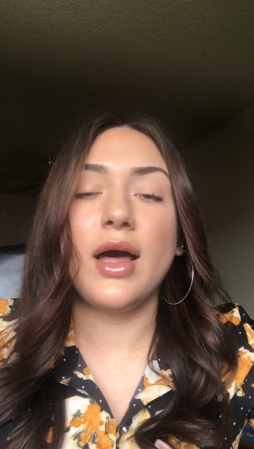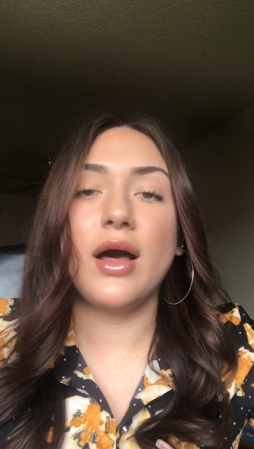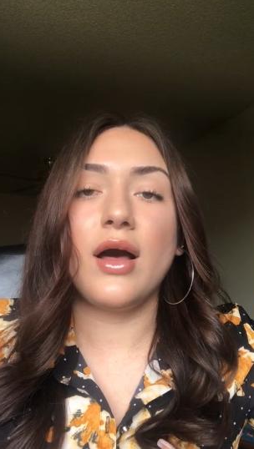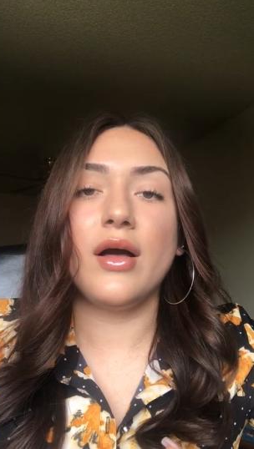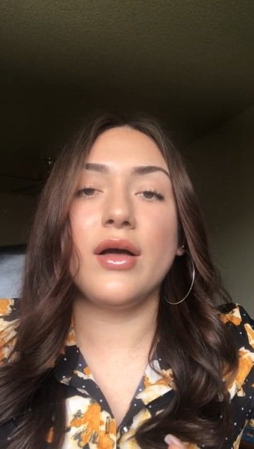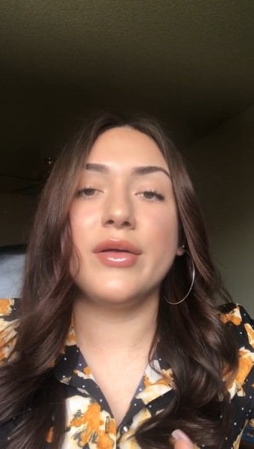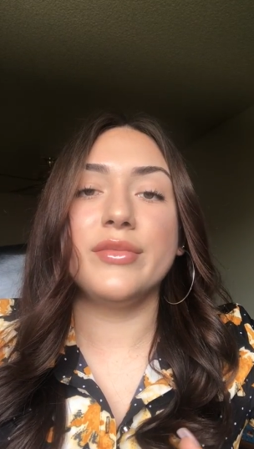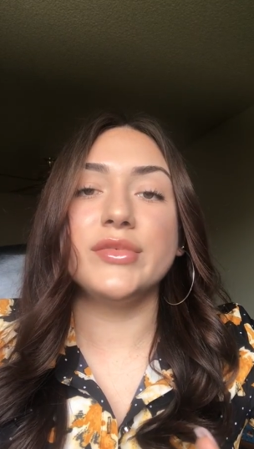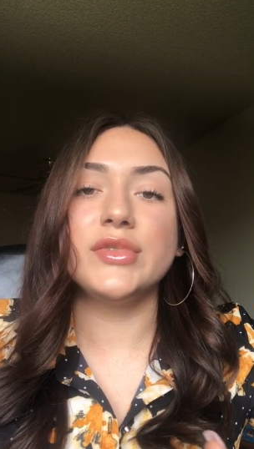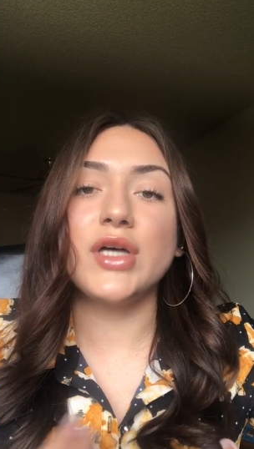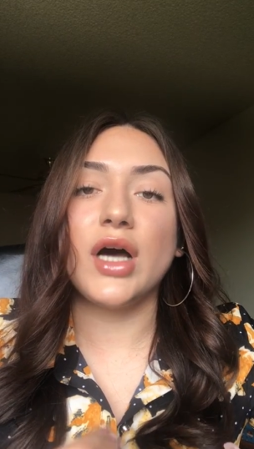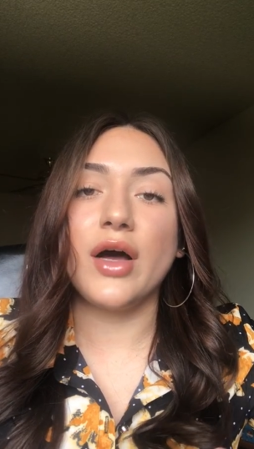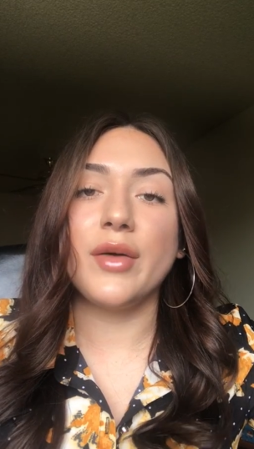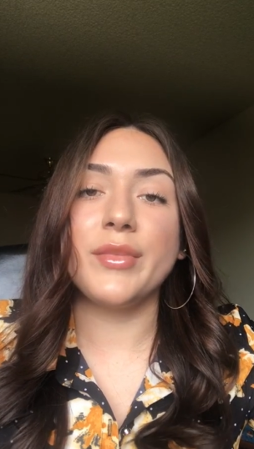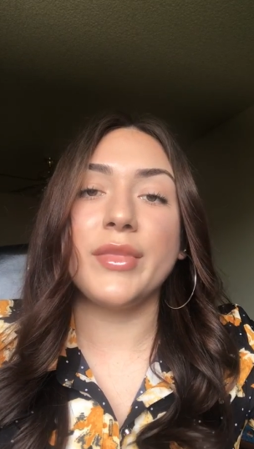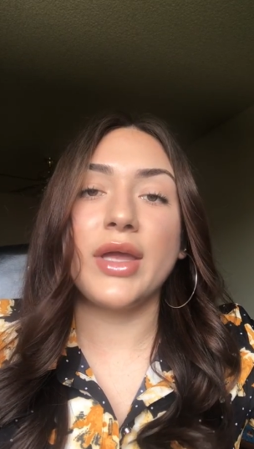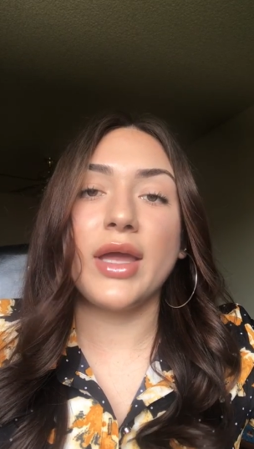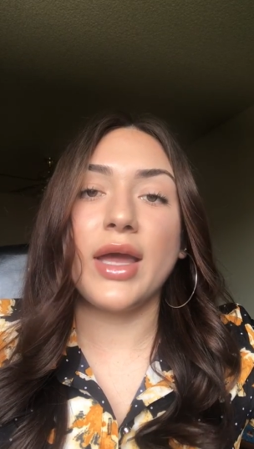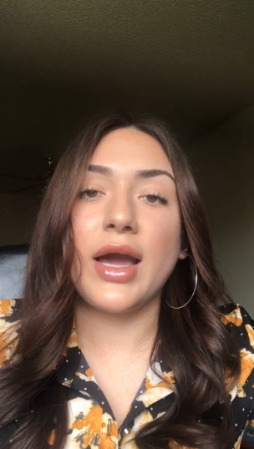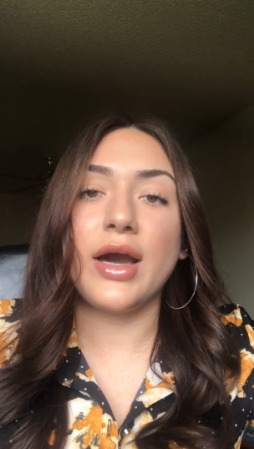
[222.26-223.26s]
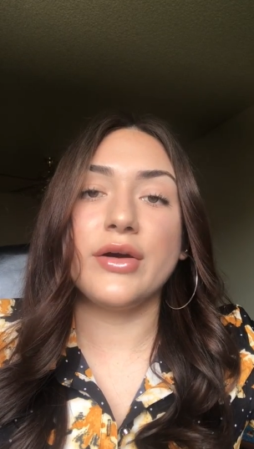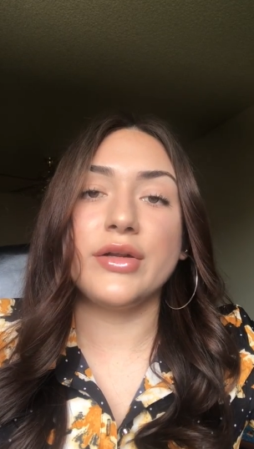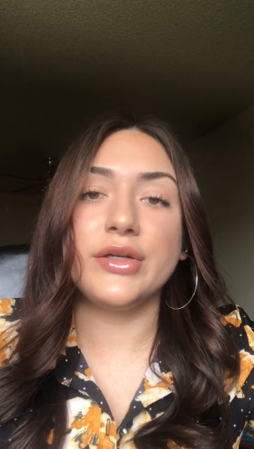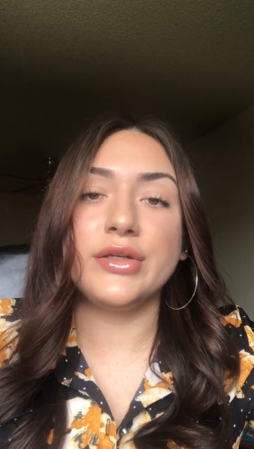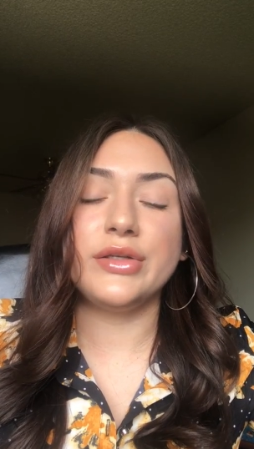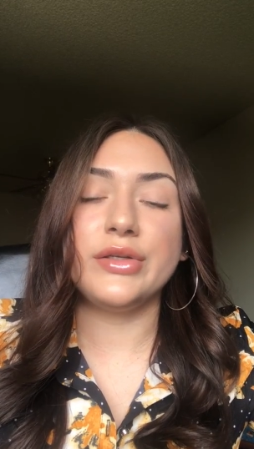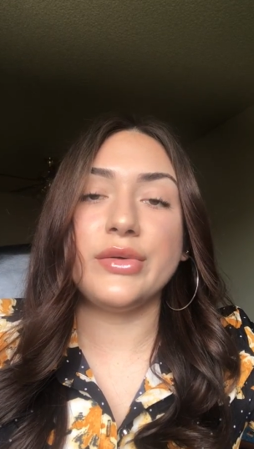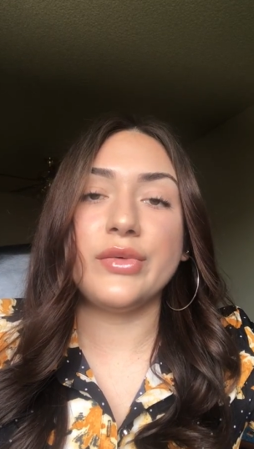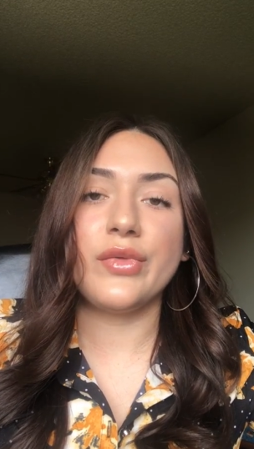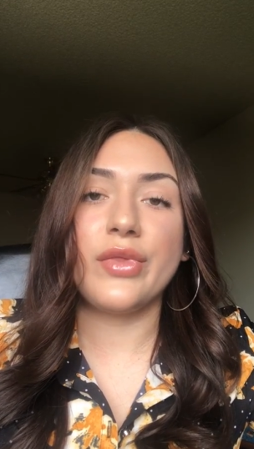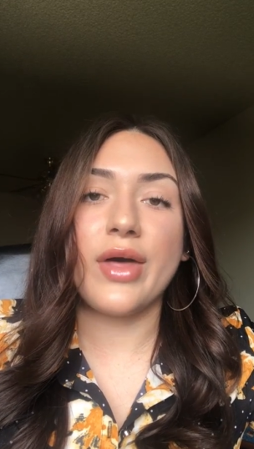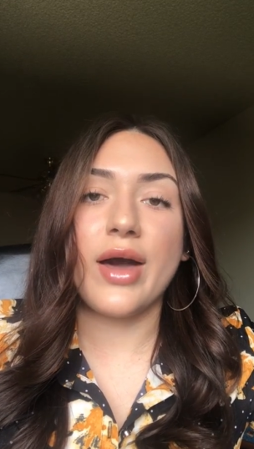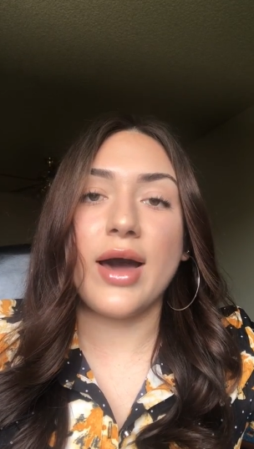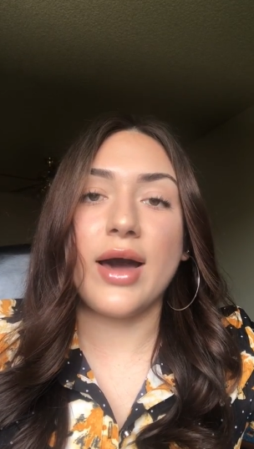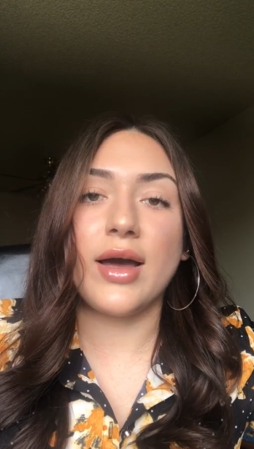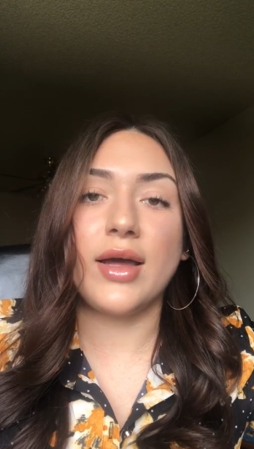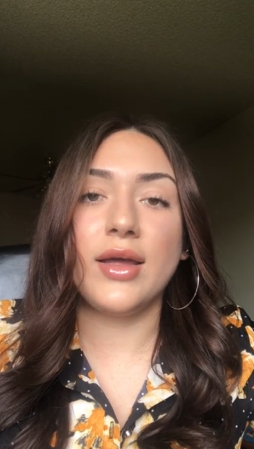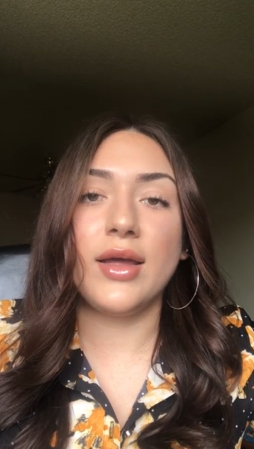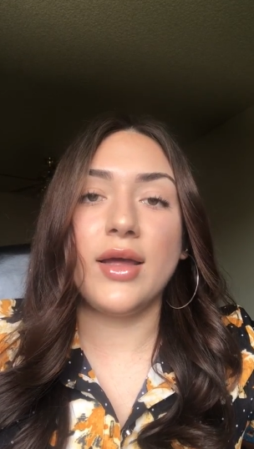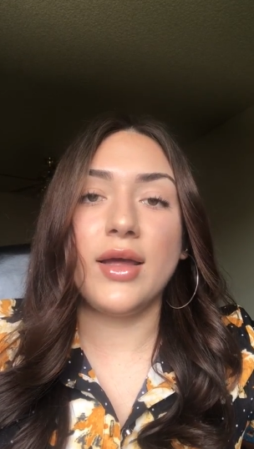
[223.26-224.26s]
um, taught me how to do
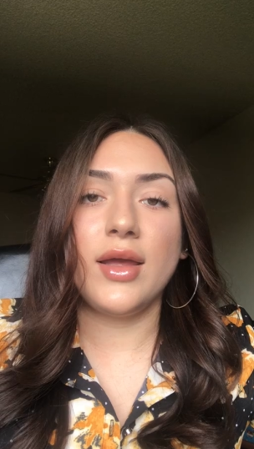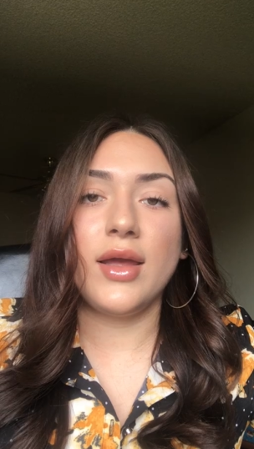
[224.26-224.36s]
that